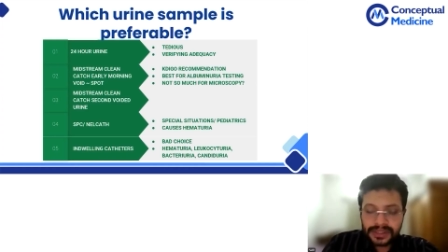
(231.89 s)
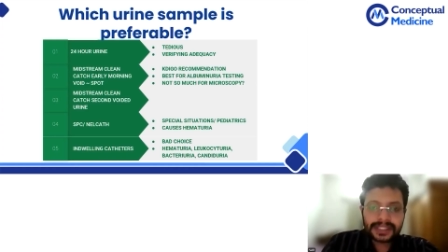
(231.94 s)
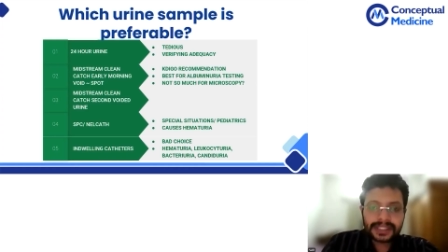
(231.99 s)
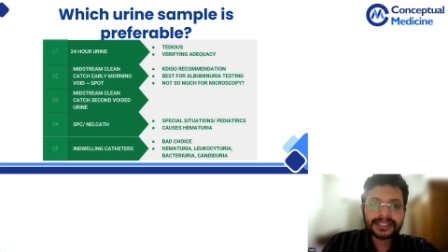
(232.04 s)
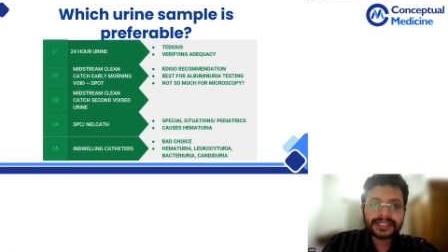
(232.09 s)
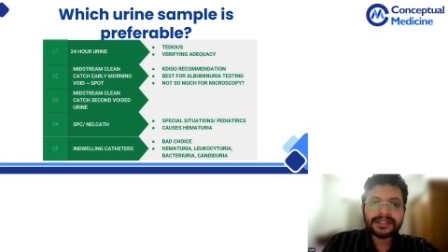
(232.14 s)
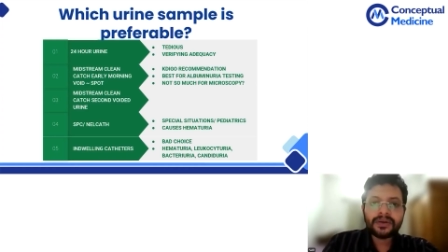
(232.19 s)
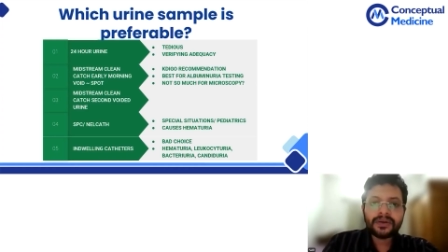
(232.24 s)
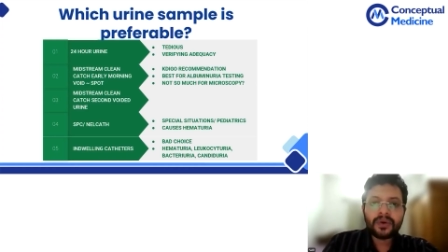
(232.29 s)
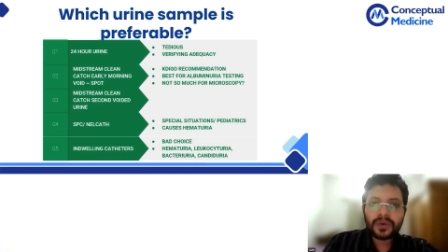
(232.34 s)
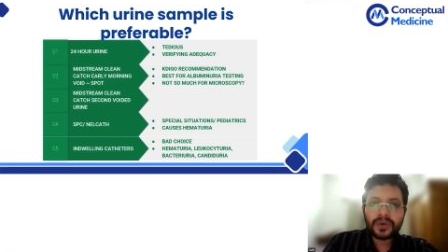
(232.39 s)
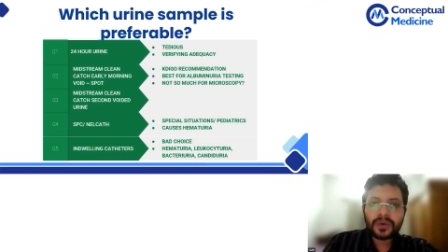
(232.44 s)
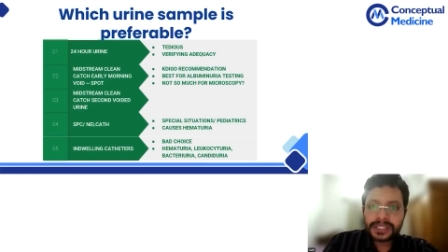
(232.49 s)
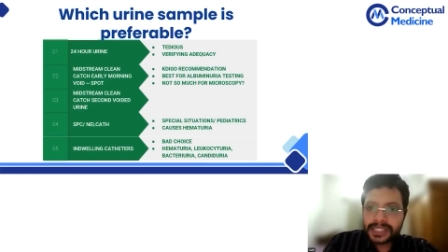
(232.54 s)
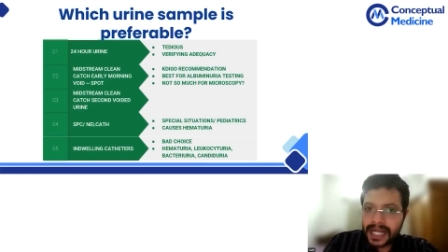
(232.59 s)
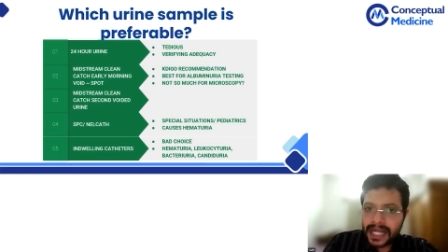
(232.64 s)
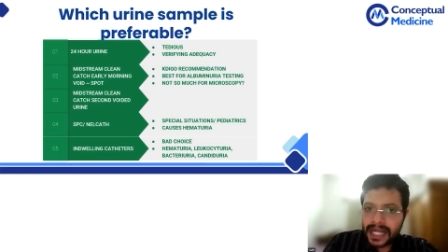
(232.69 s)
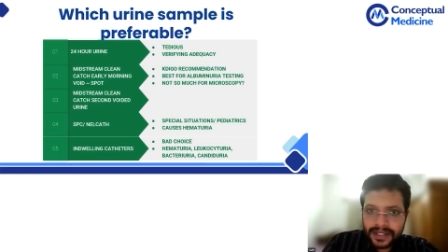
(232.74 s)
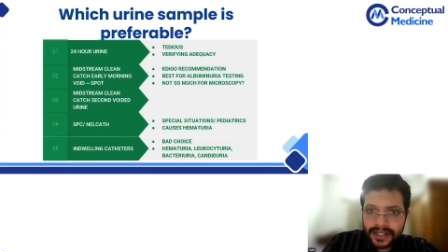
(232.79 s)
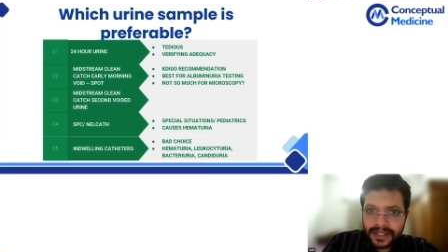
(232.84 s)
It's the gold
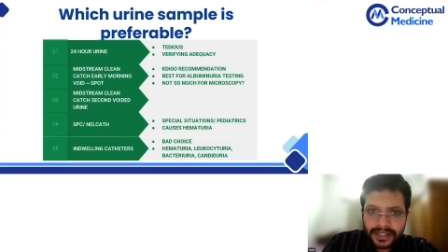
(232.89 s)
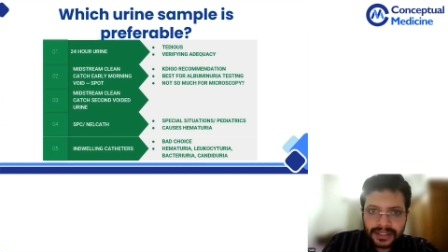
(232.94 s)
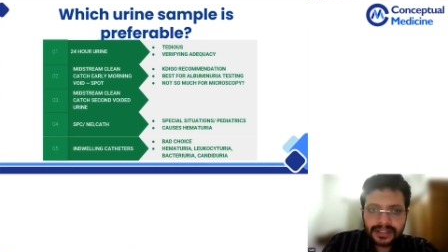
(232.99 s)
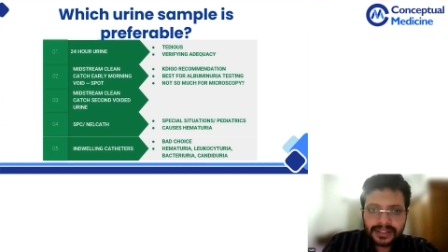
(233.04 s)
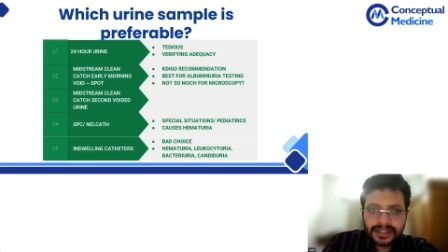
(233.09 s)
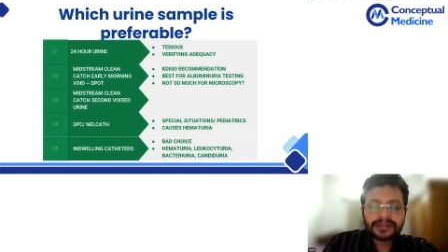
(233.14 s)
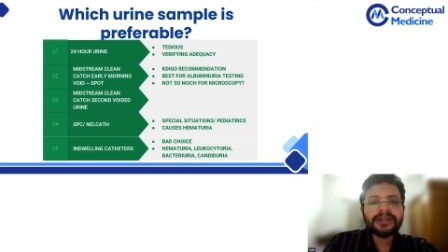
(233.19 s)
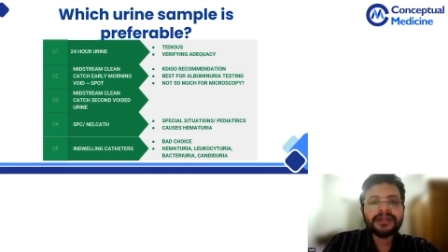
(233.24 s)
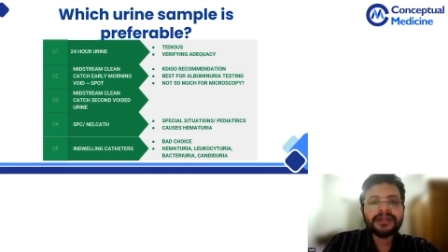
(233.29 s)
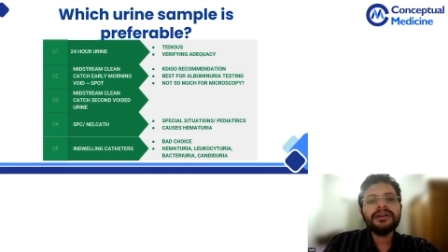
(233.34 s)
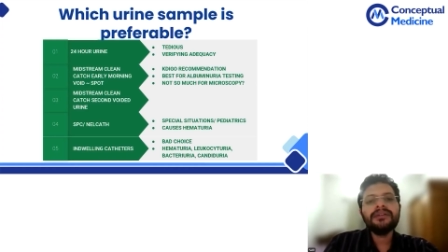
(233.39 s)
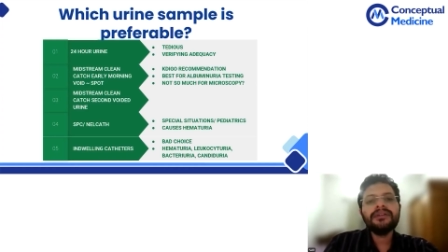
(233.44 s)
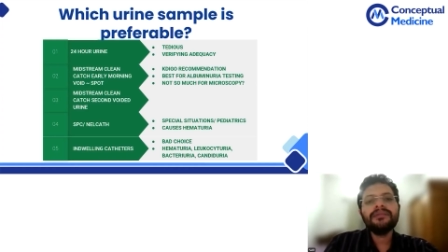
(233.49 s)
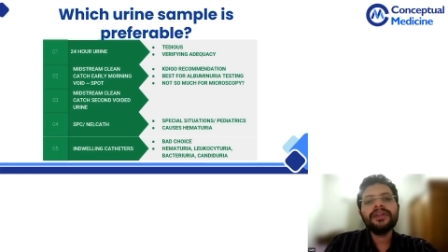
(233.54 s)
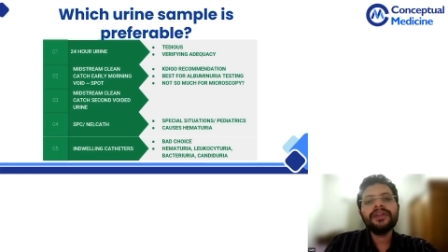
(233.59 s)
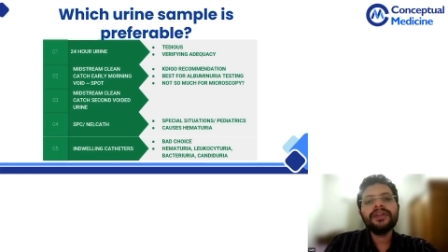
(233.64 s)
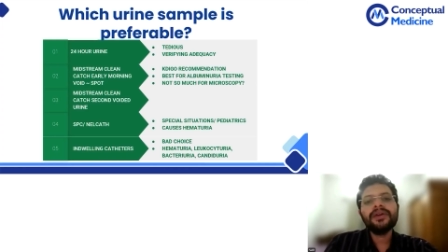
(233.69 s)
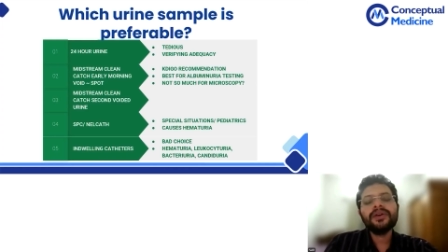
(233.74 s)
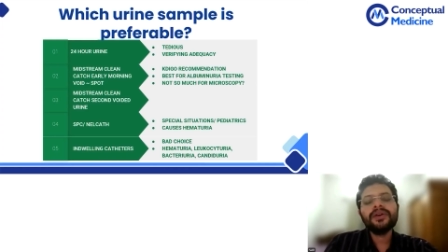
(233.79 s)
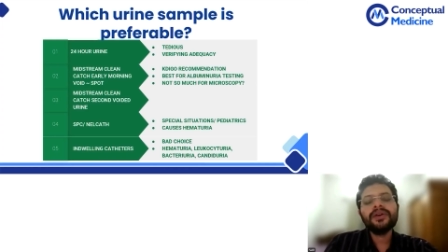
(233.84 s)
standard when
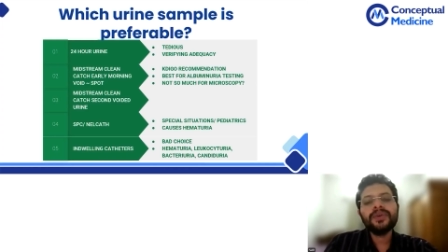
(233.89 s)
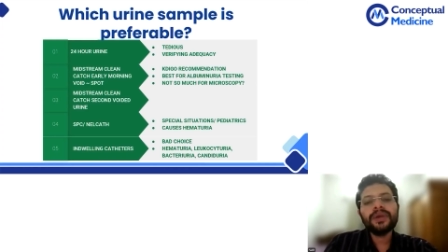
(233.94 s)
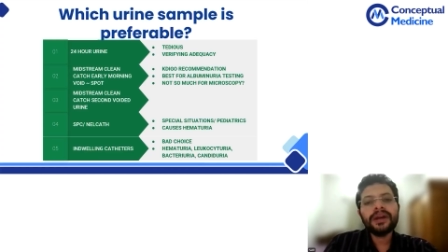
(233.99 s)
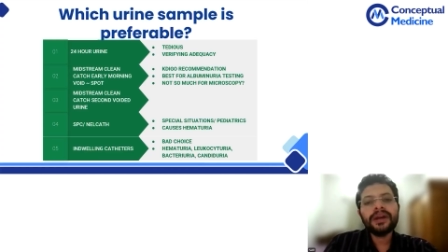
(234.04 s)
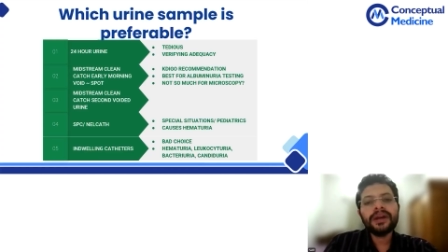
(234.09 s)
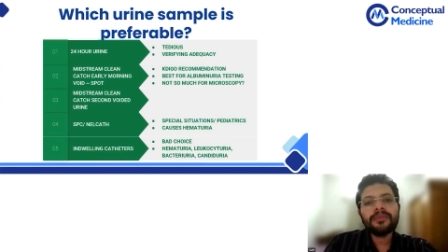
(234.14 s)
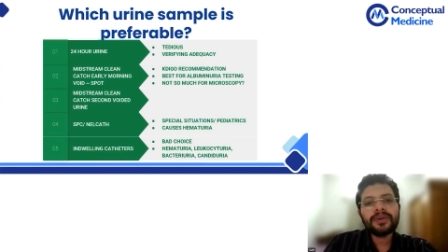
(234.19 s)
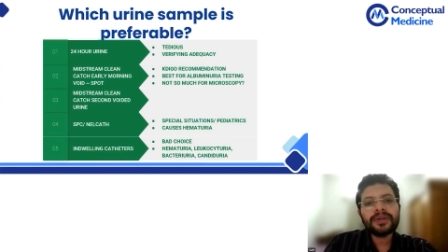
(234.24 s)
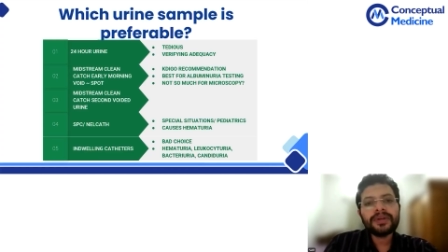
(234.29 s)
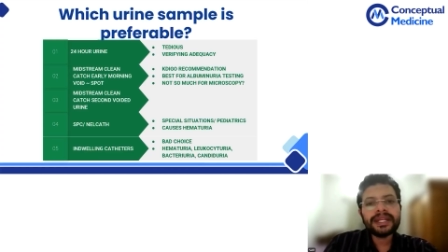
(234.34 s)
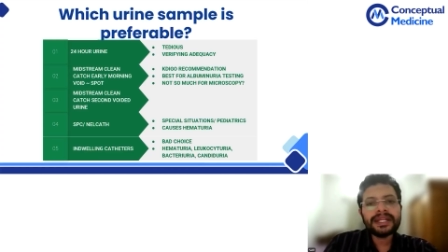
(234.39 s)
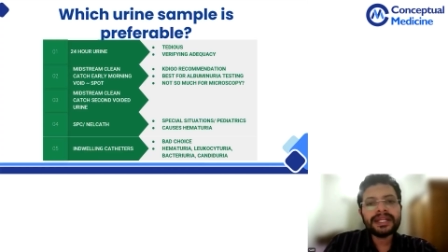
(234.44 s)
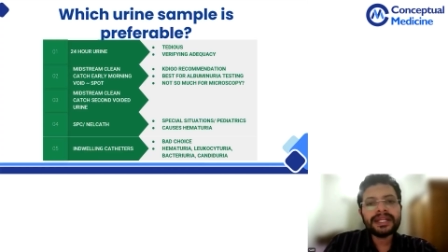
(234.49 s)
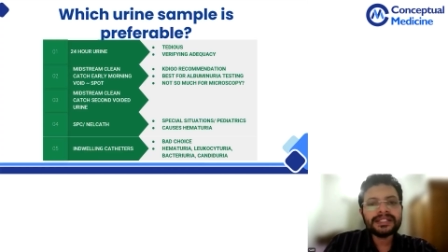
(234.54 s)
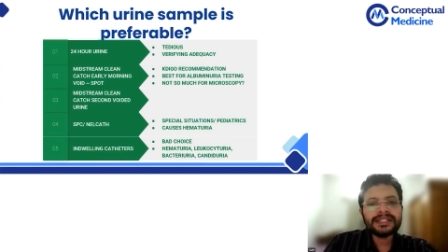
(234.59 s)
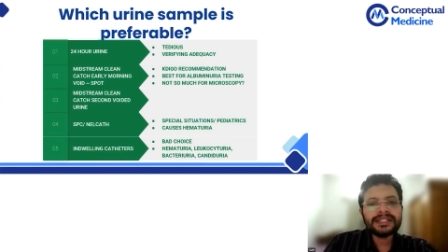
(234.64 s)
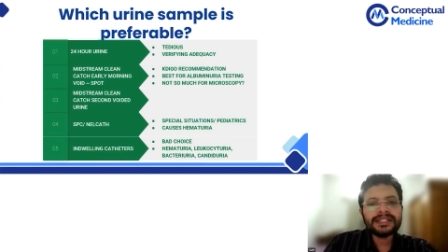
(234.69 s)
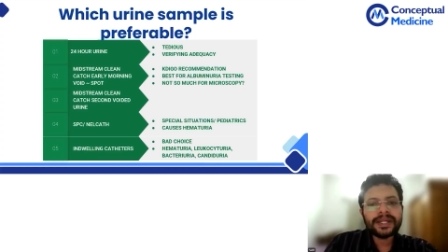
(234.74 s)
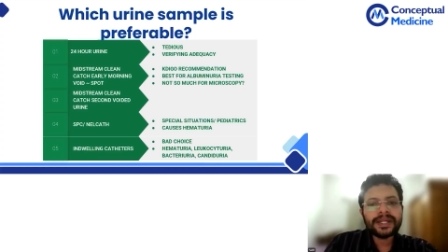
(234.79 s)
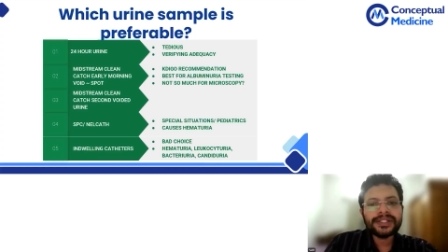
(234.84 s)
you are doing a protein
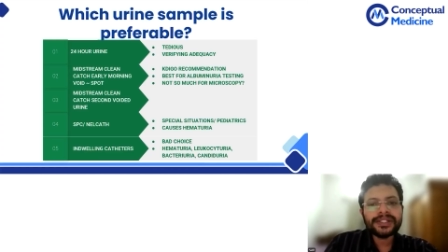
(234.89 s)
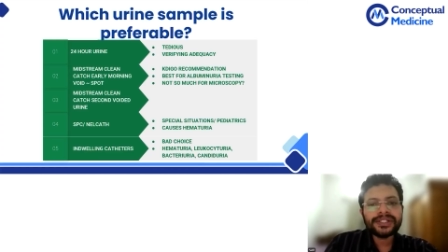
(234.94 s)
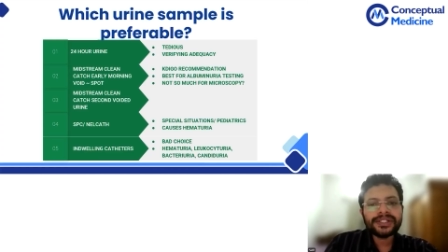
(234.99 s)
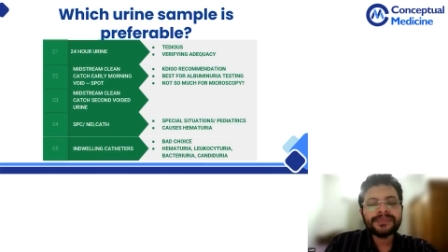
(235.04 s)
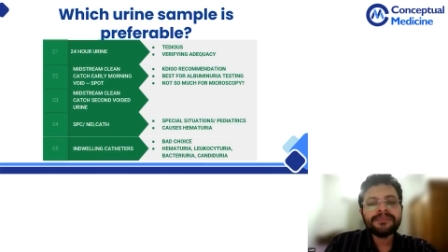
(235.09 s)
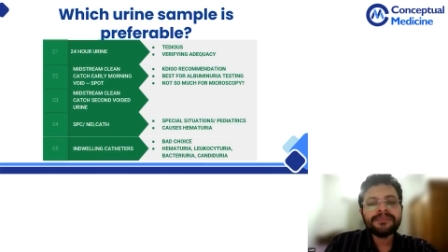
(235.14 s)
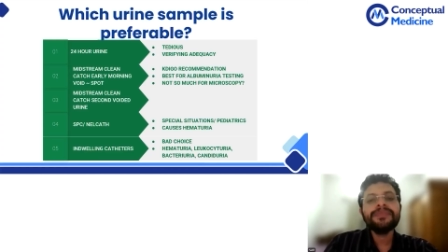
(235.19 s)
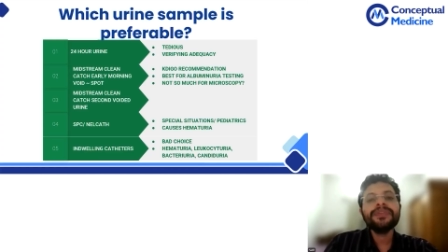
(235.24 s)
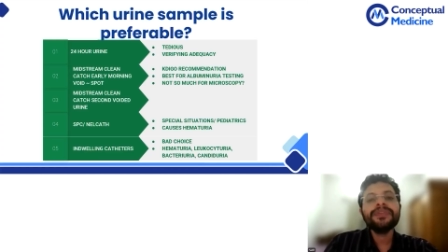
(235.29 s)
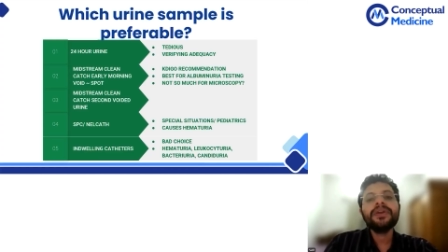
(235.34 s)
estimation